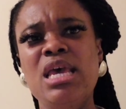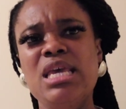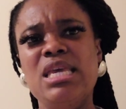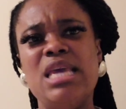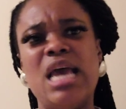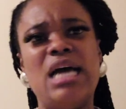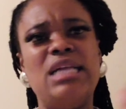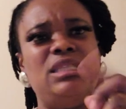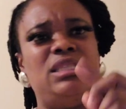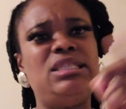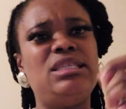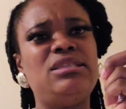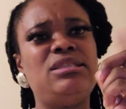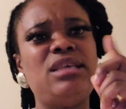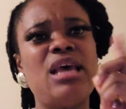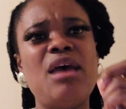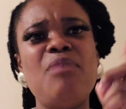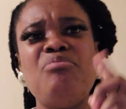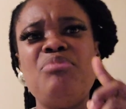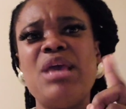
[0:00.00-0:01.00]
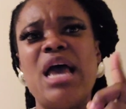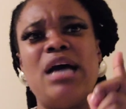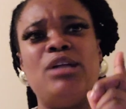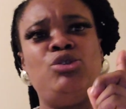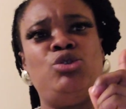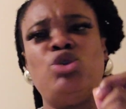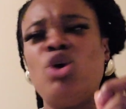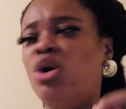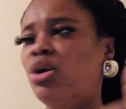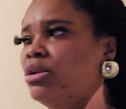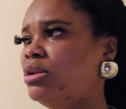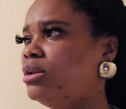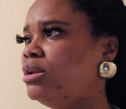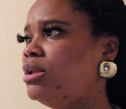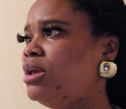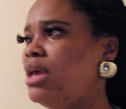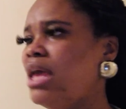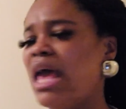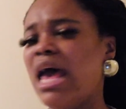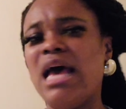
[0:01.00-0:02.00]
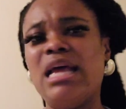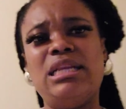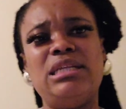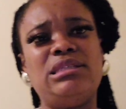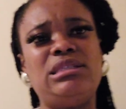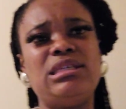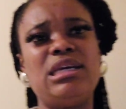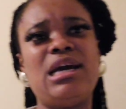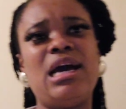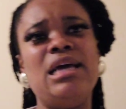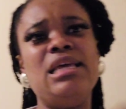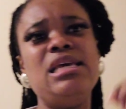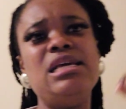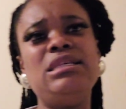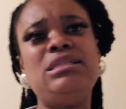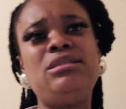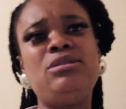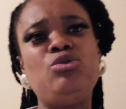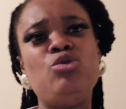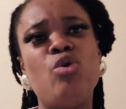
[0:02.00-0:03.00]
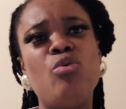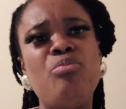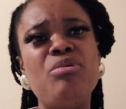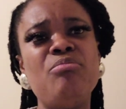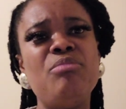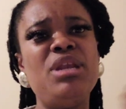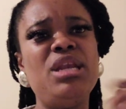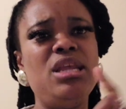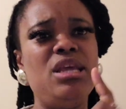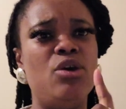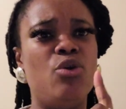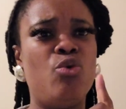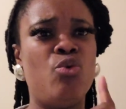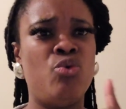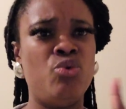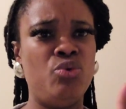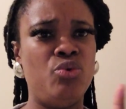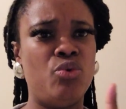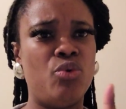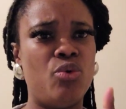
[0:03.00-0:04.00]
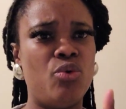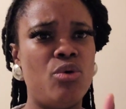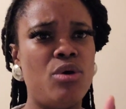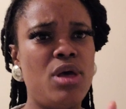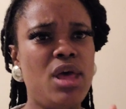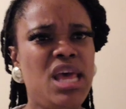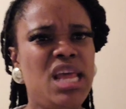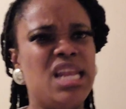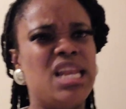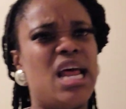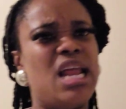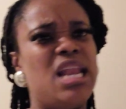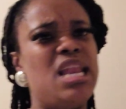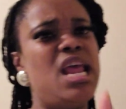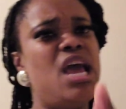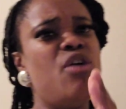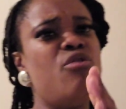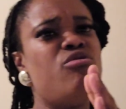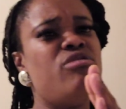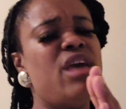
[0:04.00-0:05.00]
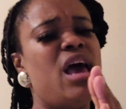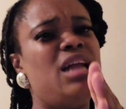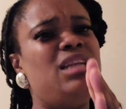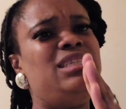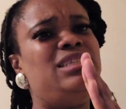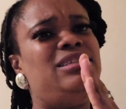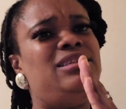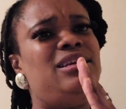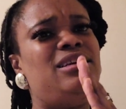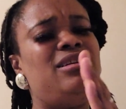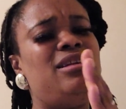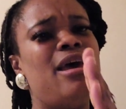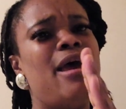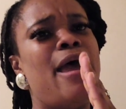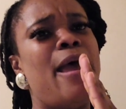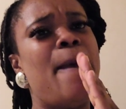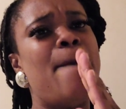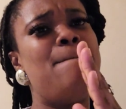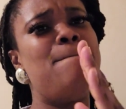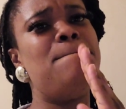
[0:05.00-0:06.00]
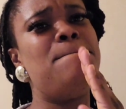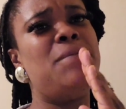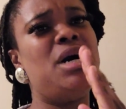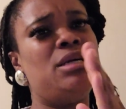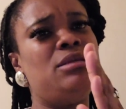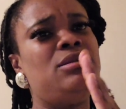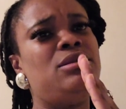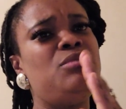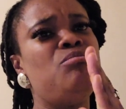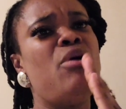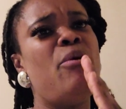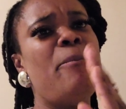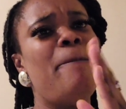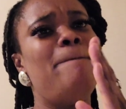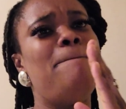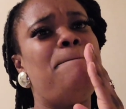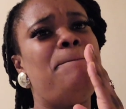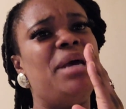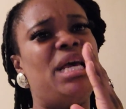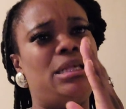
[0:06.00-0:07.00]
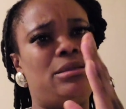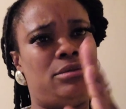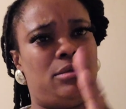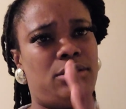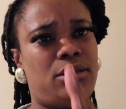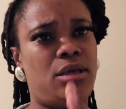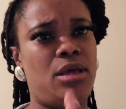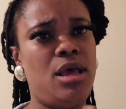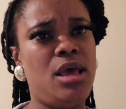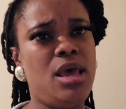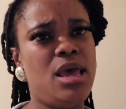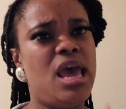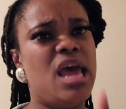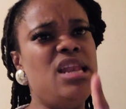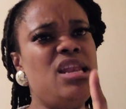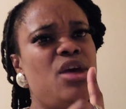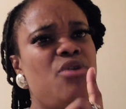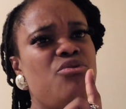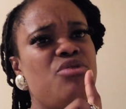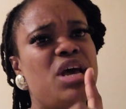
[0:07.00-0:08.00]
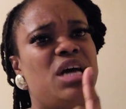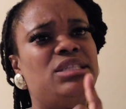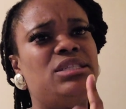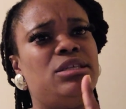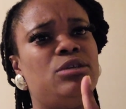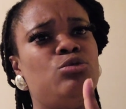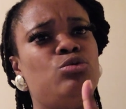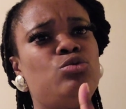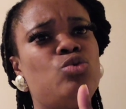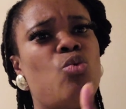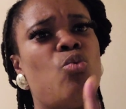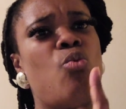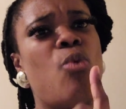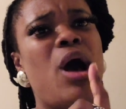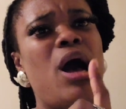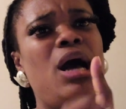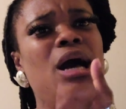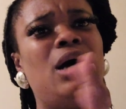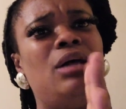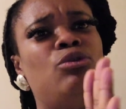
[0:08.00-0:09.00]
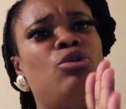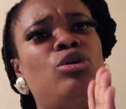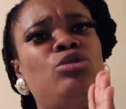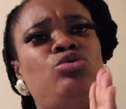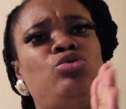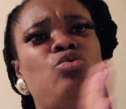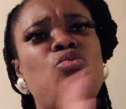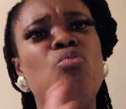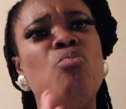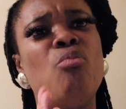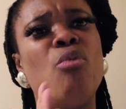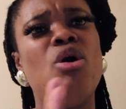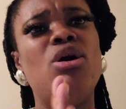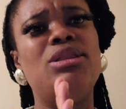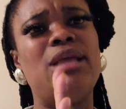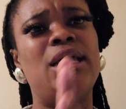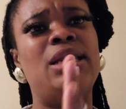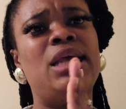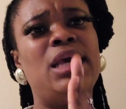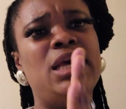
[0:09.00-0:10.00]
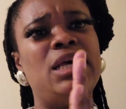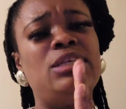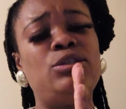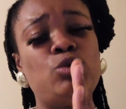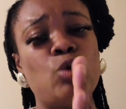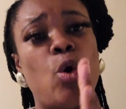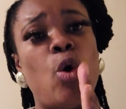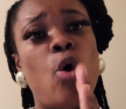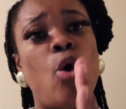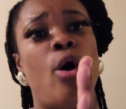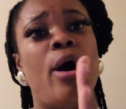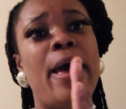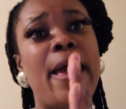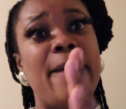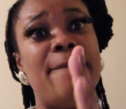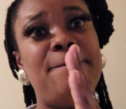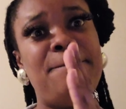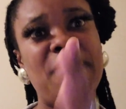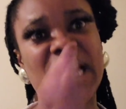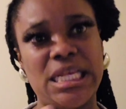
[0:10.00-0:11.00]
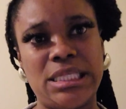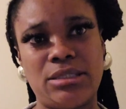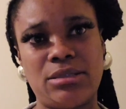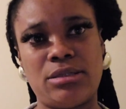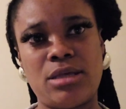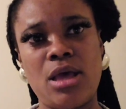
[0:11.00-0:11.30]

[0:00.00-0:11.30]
Yan say be a John, at the second yes you be mini kuno. Na Nepia did her maximum best, and the real sense so one cannot do more than his or her best.